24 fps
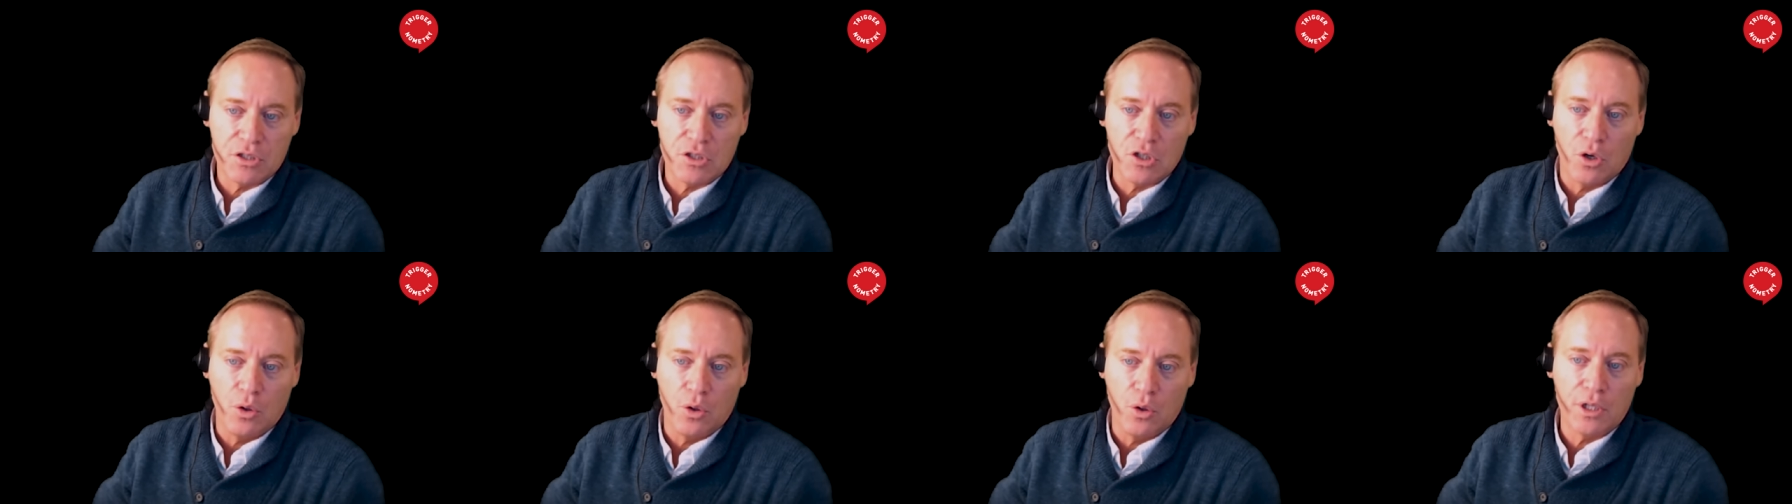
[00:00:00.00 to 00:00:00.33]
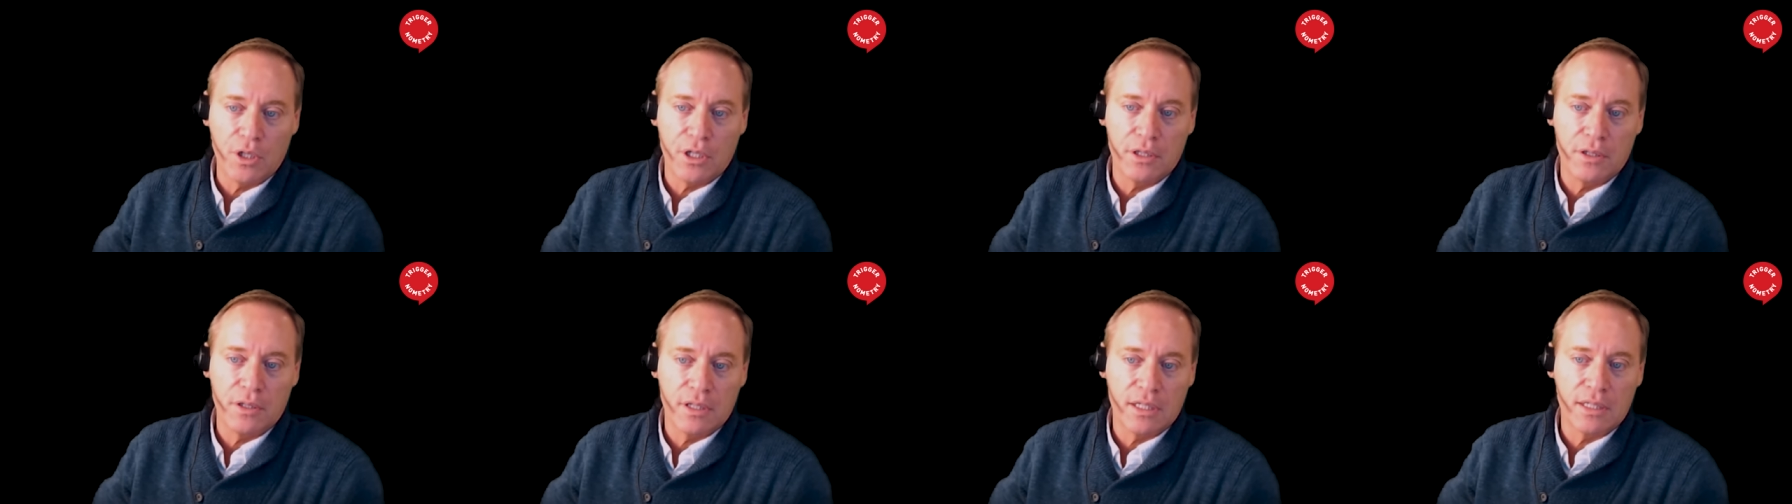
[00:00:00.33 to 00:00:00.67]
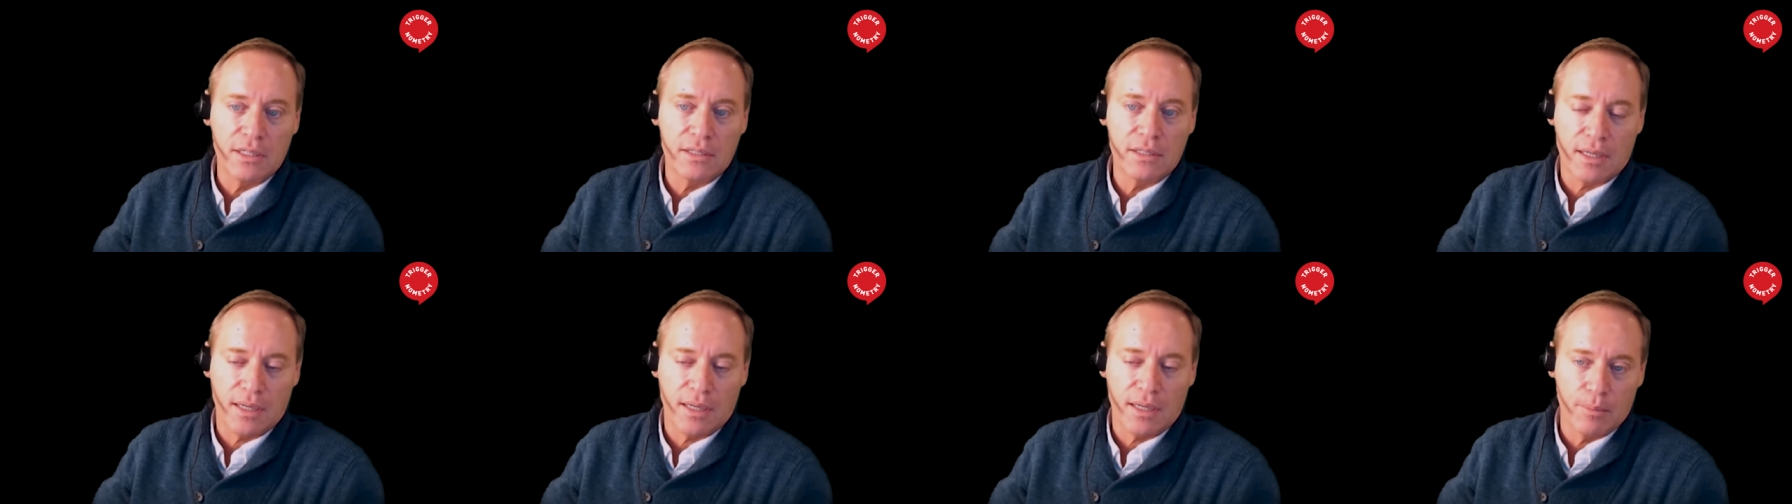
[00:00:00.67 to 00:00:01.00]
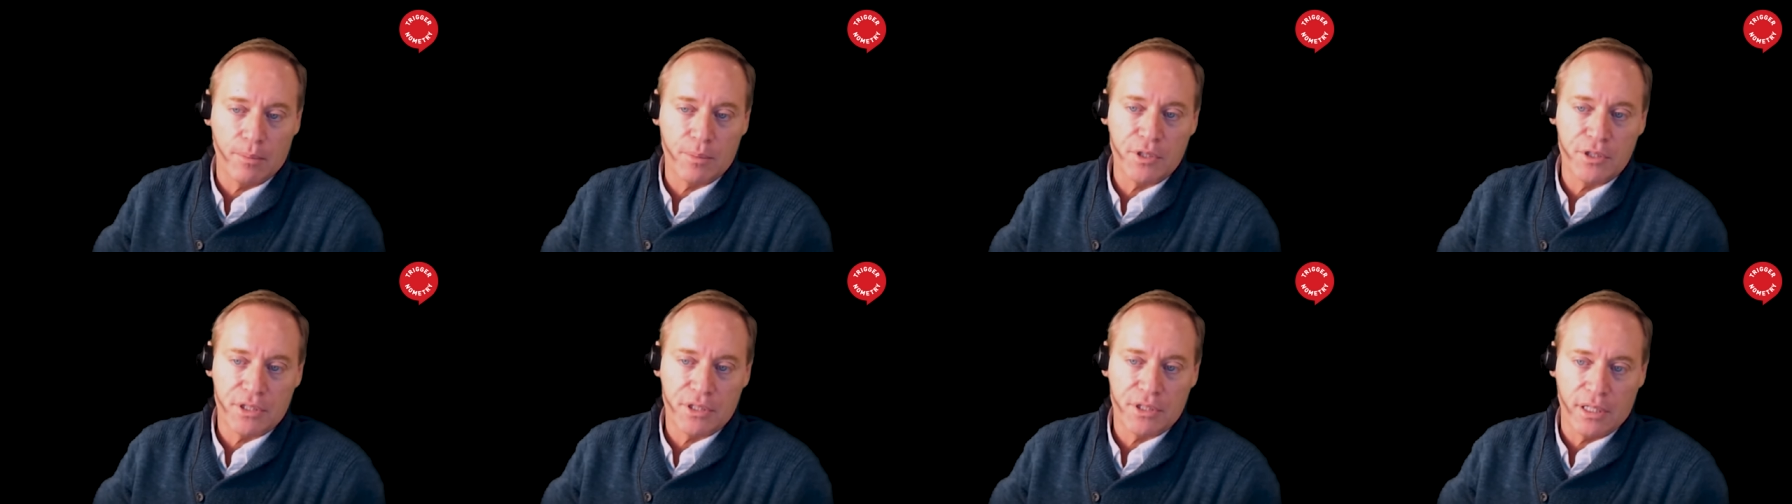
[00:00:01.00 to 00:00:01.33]
a token that is
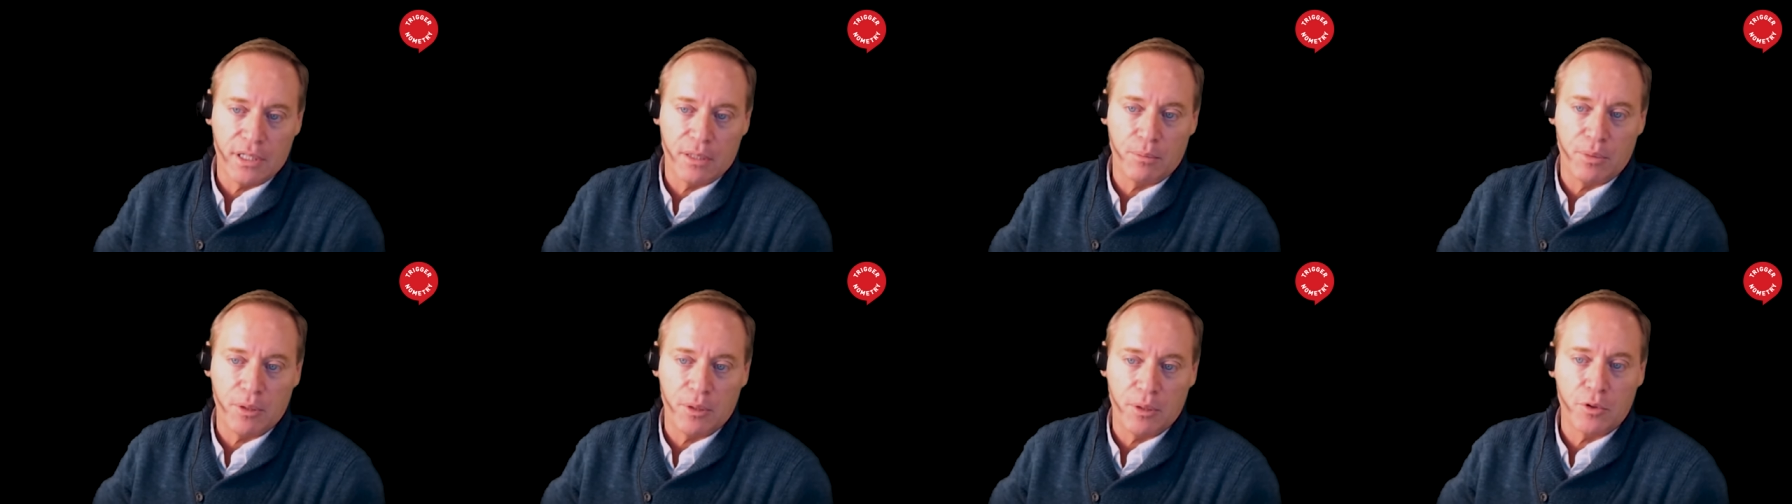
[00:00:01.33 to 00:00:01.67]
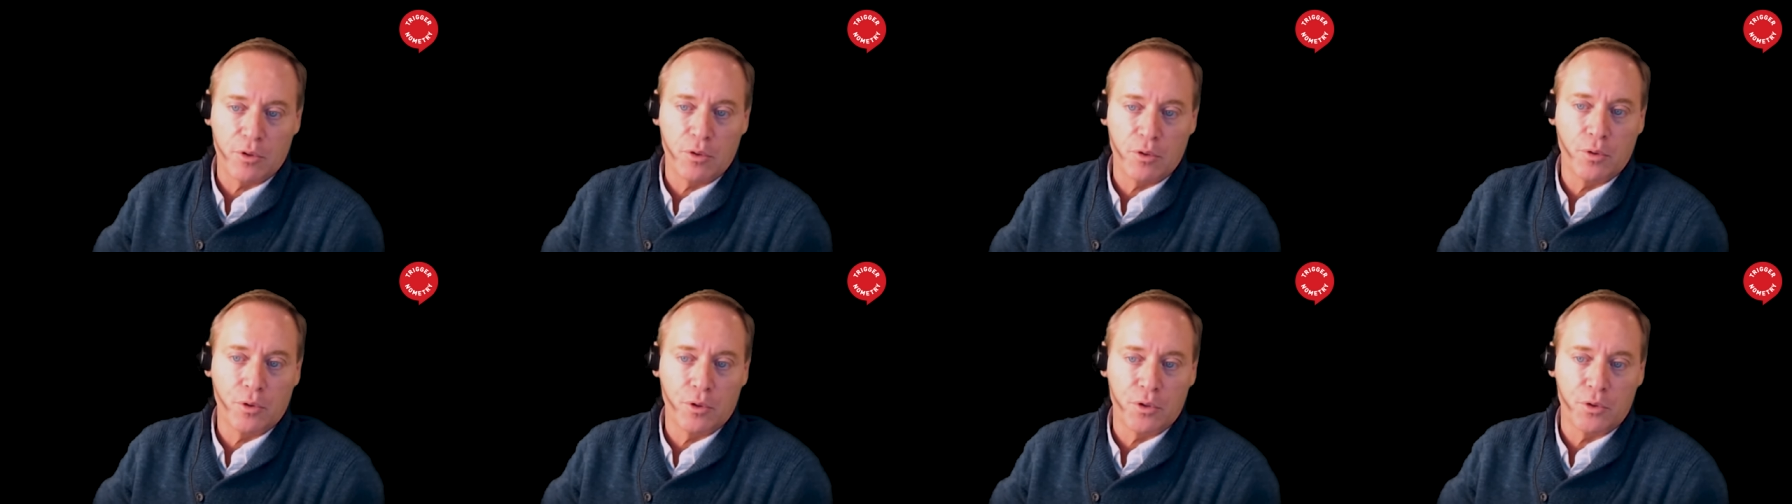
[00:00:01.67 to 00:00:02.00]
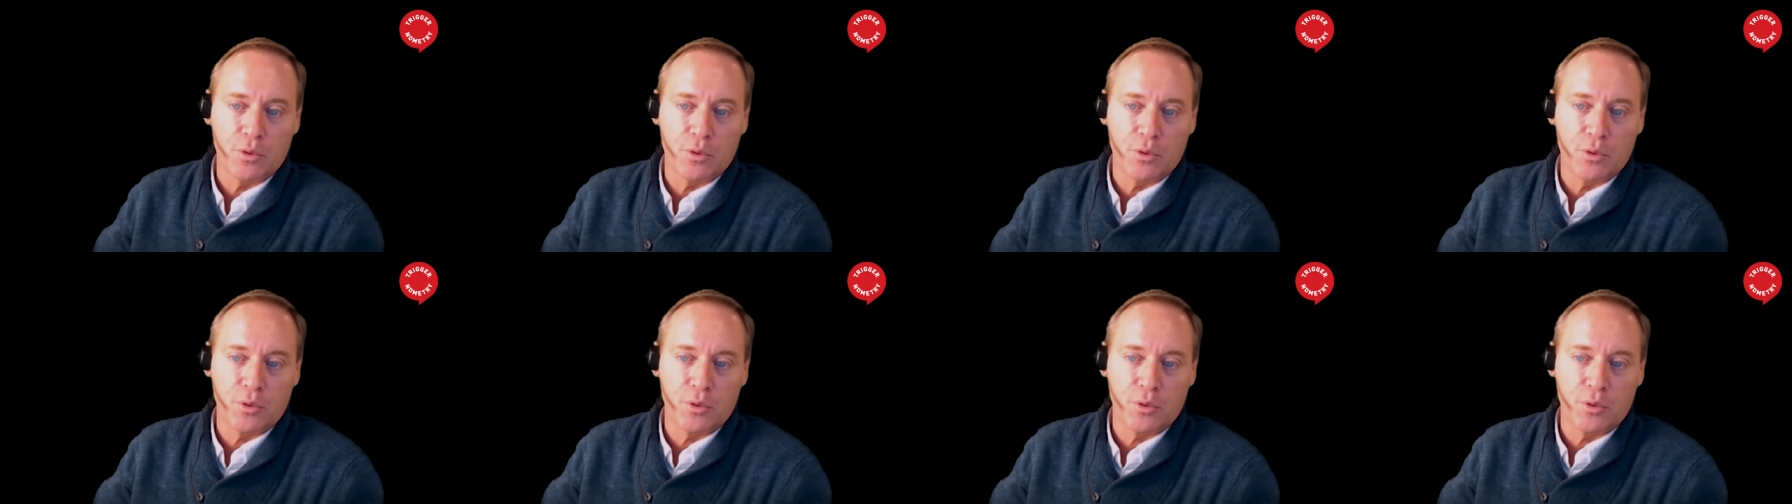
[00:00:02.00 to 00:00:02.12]
compensating people who are